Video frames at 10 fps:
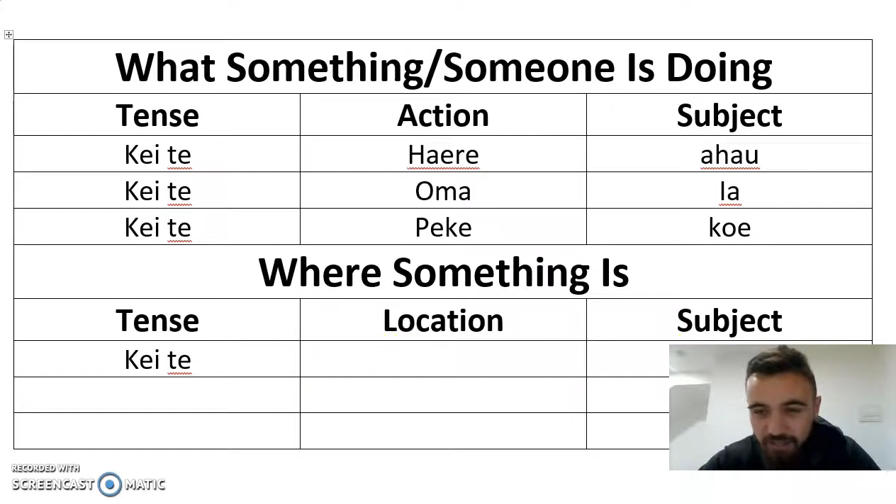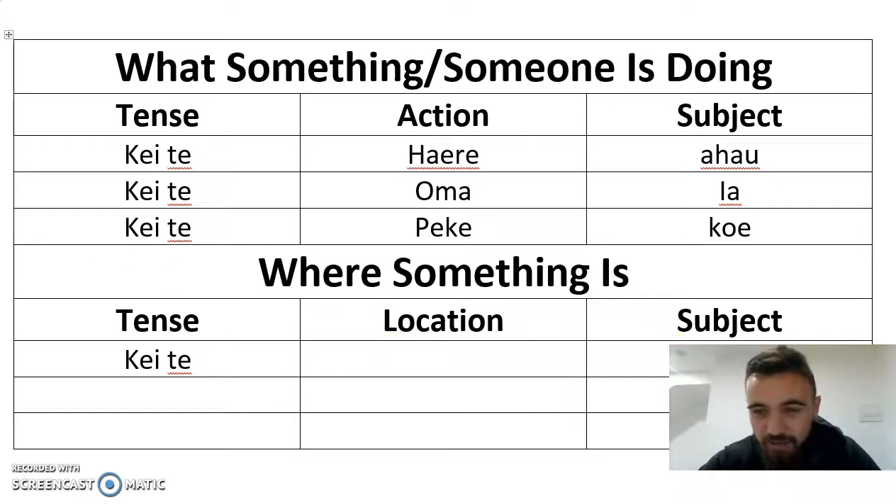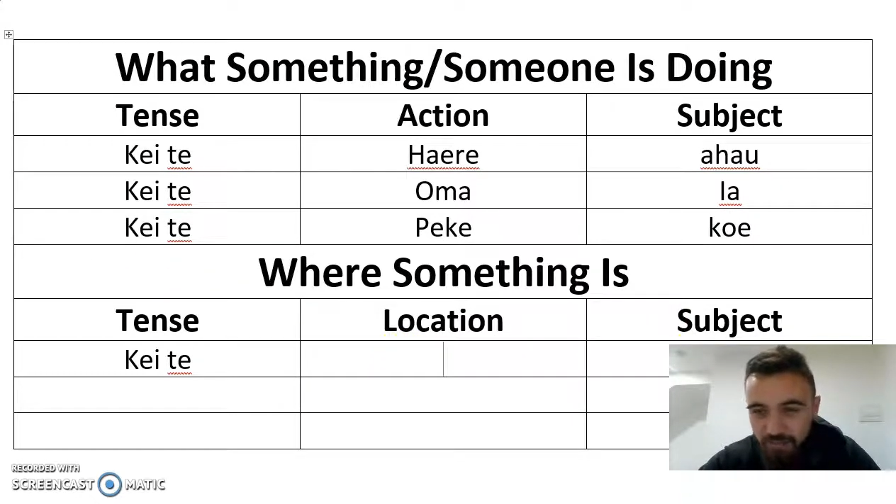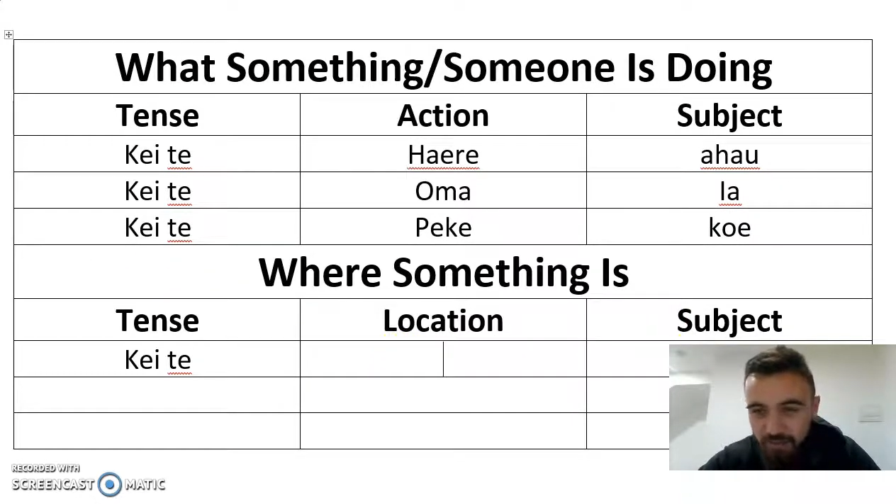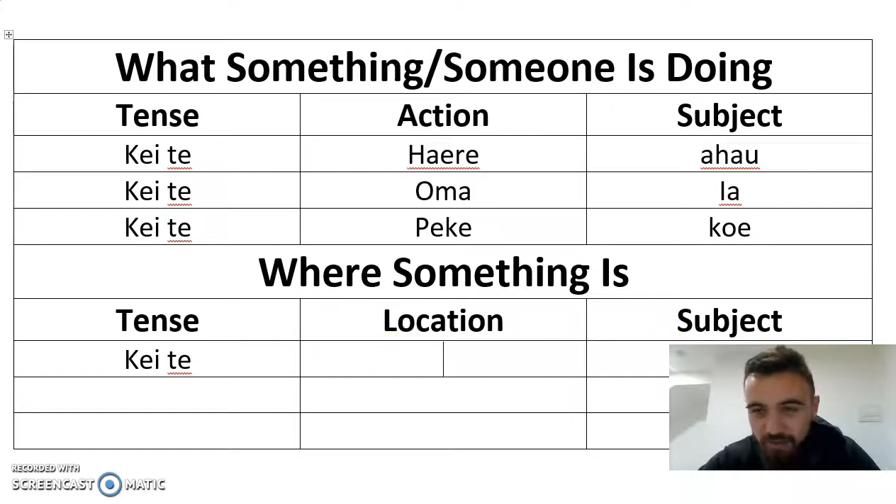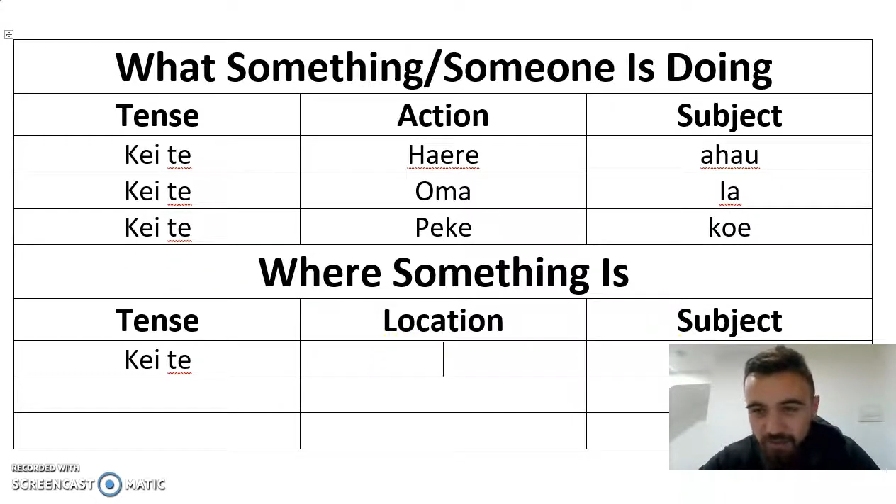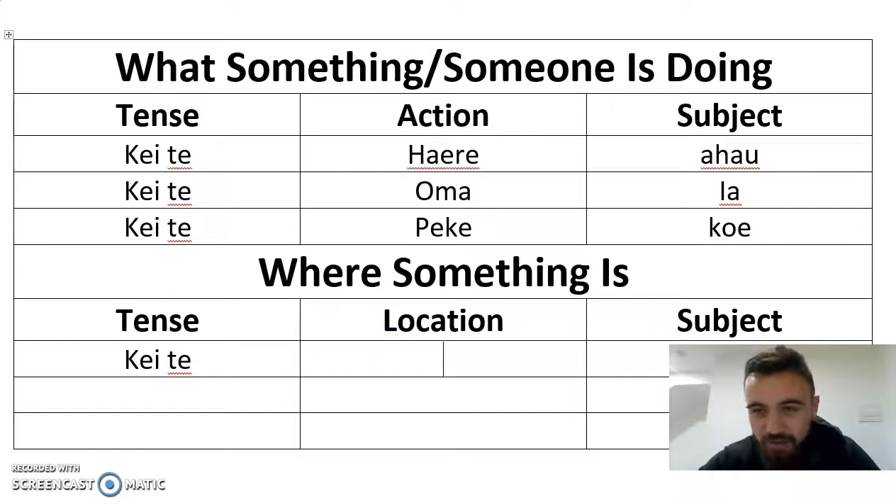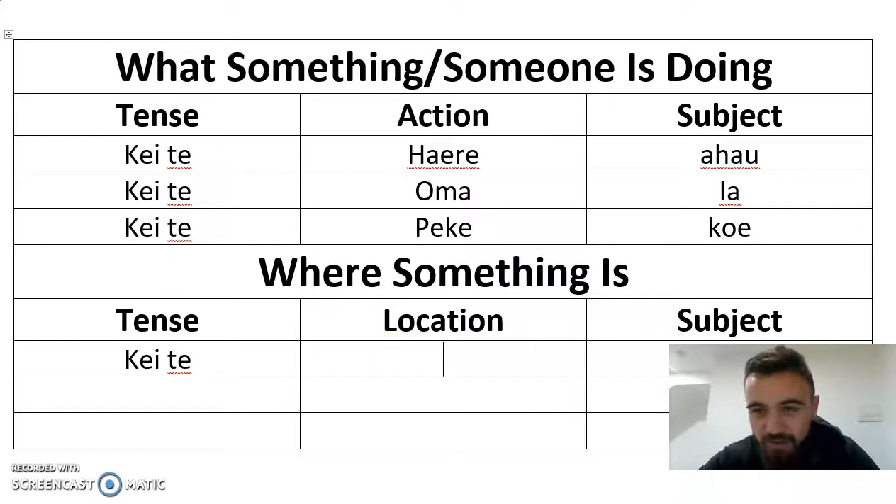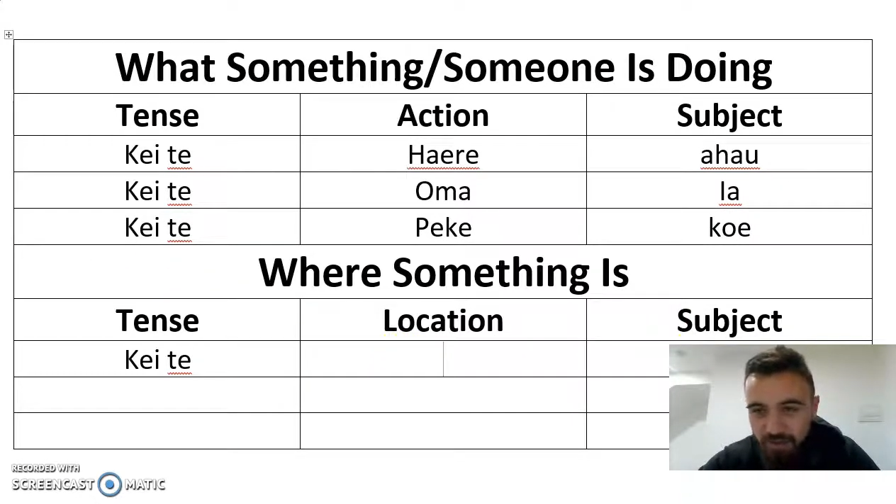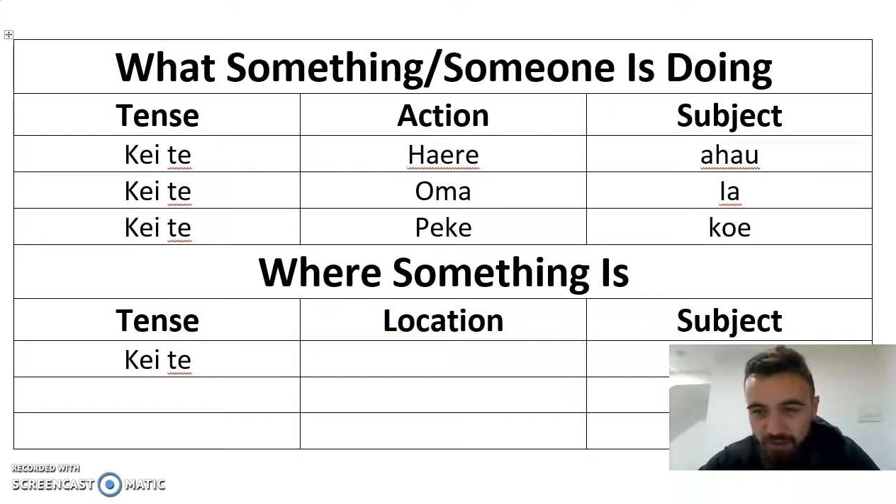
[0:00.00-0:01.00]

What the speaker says: I've got to move my